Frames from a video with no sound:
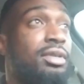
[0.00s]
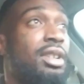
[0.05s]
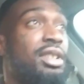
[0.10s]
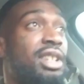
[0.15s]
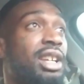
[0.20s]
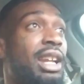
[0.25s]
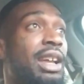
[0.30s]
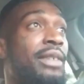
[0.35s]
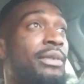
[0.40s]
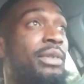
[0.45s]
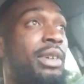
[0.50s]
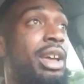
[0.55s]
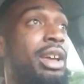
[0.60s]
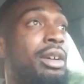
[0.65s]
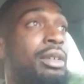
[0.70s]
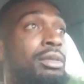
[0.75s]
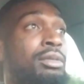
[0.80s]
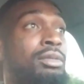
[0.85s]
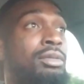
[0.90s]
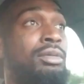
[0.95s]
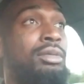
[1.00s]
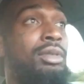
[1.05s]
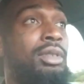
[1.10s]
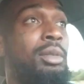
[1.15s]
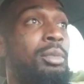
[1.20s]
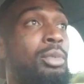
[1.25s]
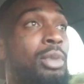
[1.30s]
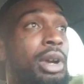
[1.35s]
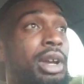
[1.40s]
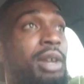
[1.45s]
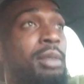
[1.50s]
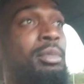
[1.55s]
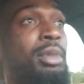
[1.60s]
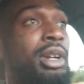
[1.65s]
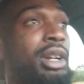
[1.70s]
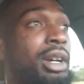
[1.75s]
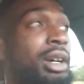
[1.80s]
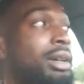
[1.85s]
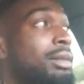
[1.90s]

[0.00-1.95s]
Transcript: until I found the break. But